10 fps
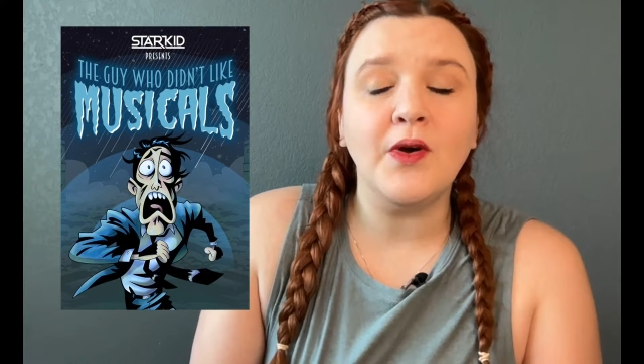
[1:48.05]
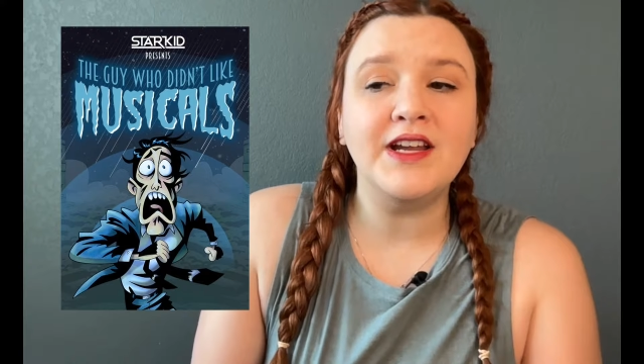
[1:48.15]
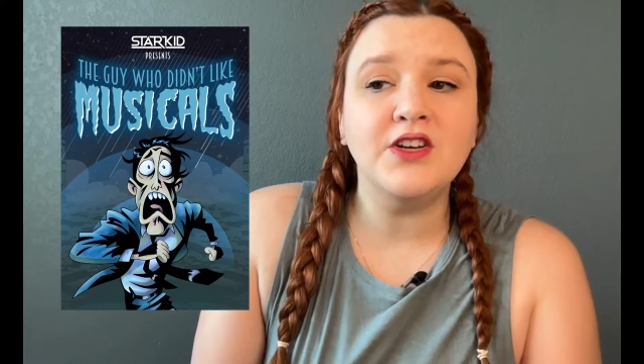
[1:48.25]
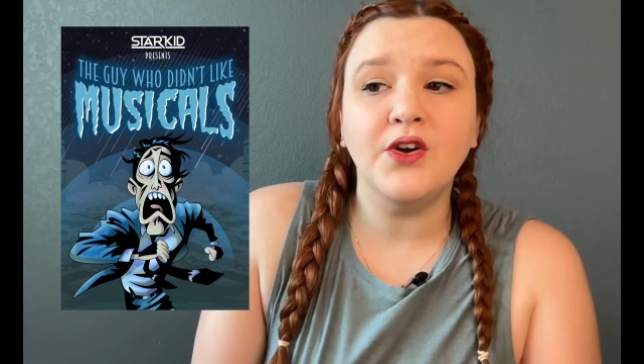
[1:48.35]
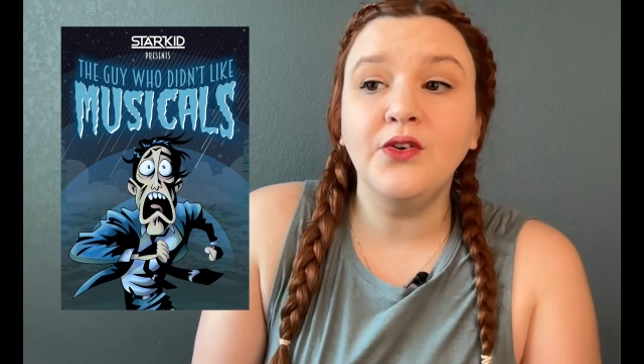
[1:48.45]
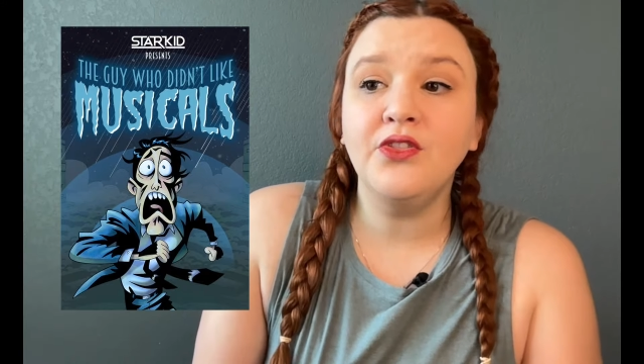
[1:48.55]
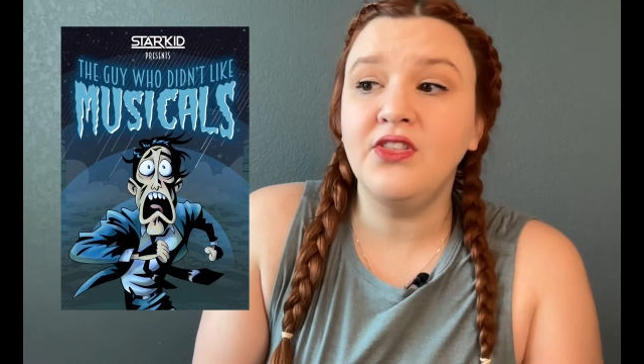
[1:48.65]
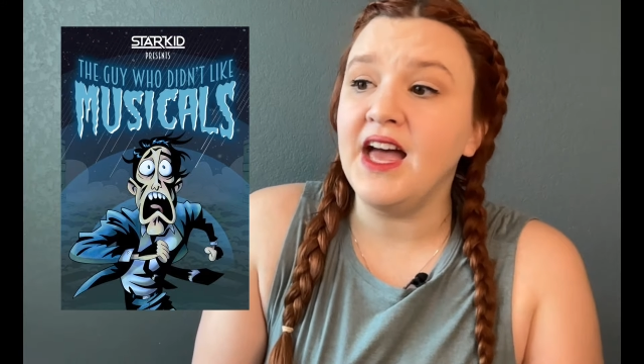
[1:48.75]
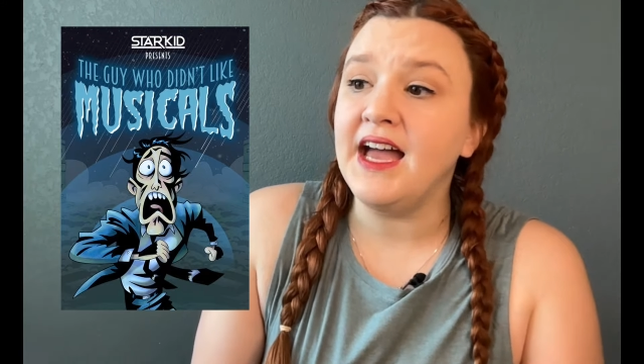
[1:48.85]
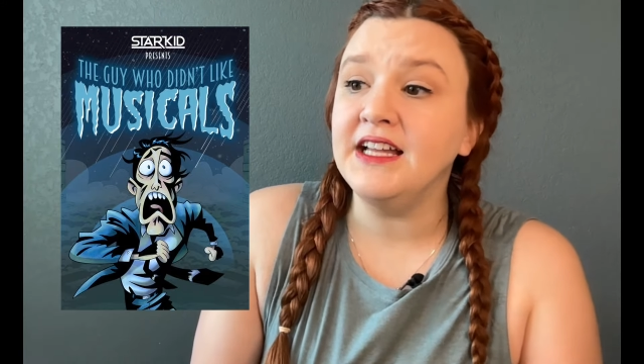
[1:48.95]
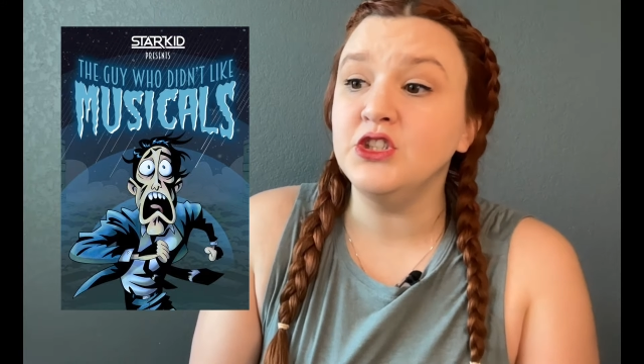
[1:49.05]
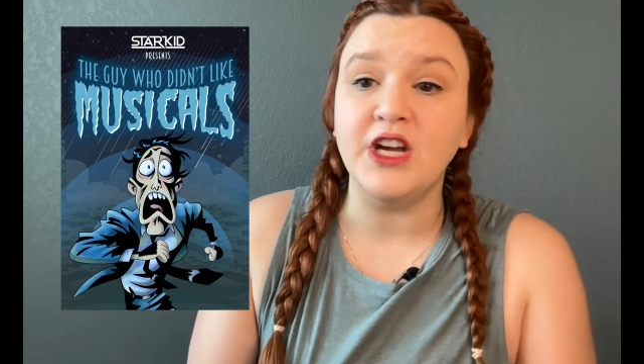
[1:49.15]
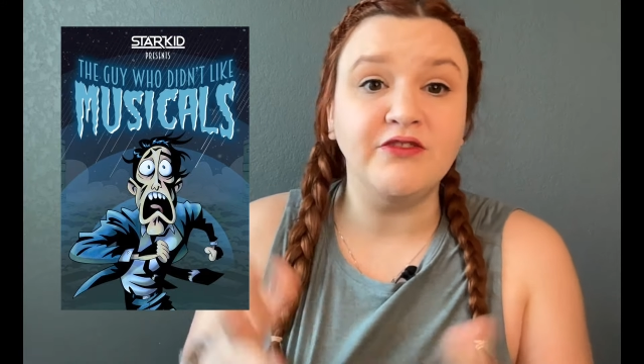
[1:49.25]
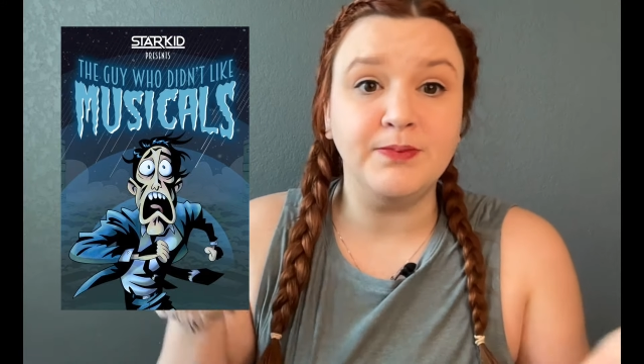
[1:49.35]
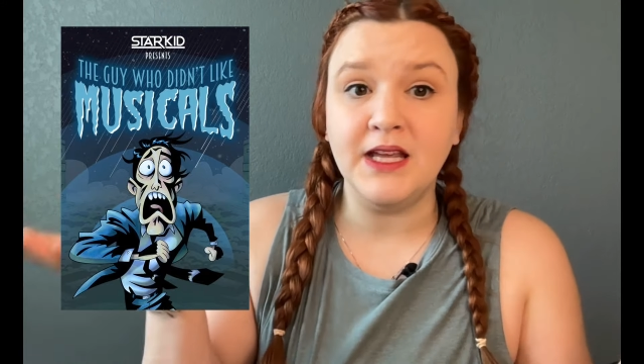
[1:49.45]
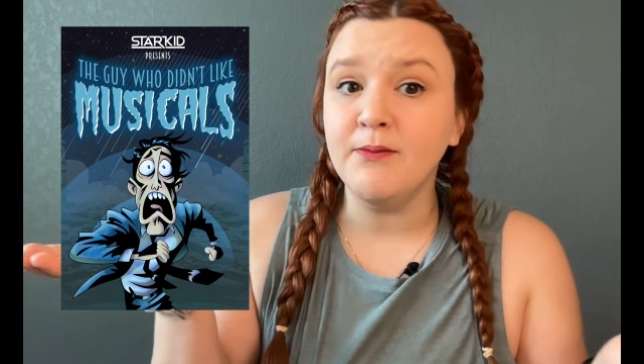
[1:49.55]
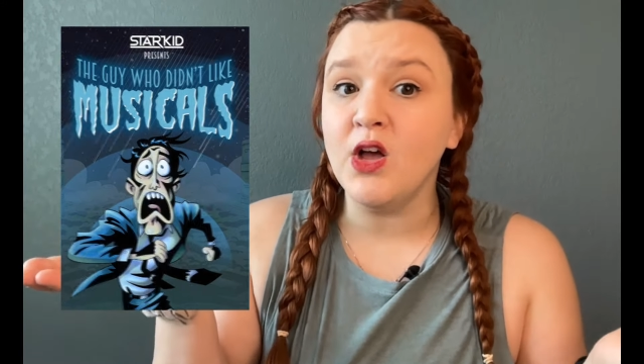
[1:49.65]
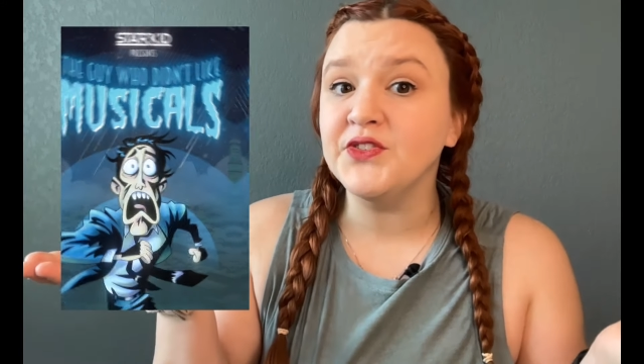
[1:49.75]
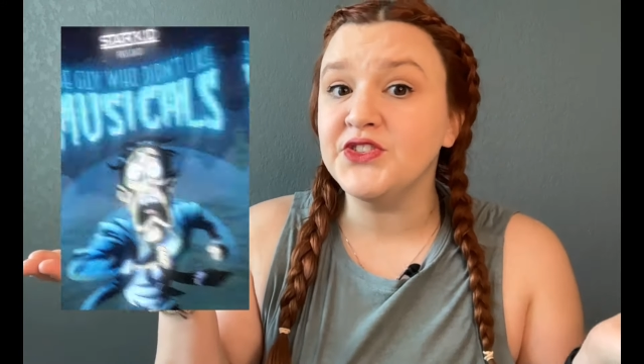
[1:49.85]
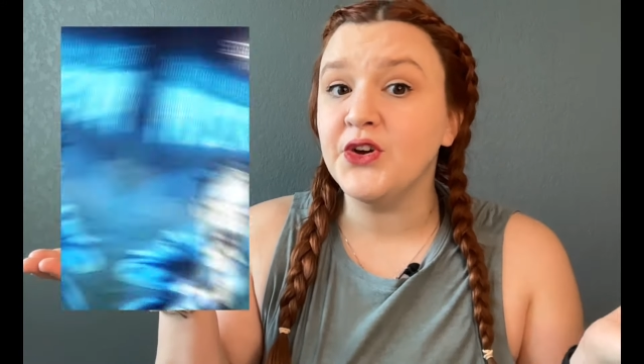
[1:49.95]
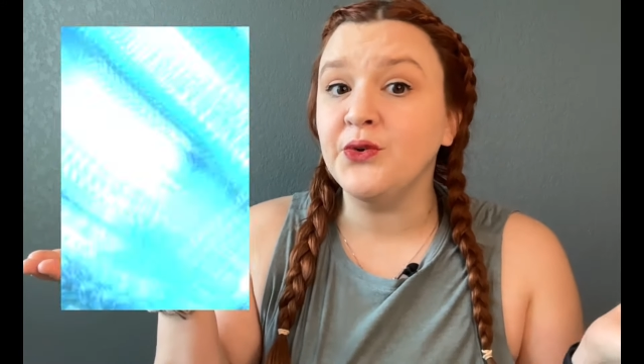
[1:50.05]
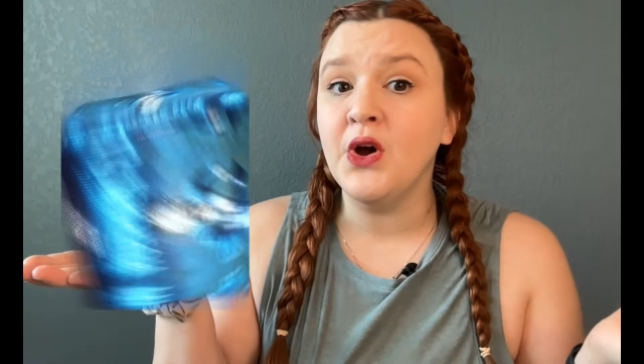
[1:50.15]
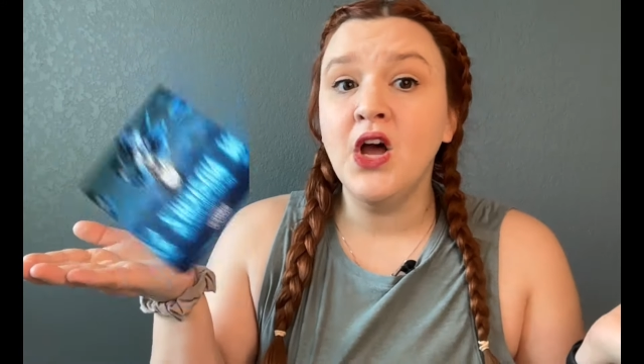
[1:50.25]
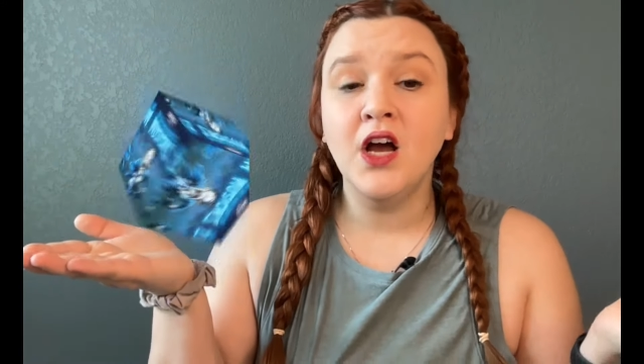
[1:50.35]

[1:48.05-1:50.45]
I know that Jeff Blim also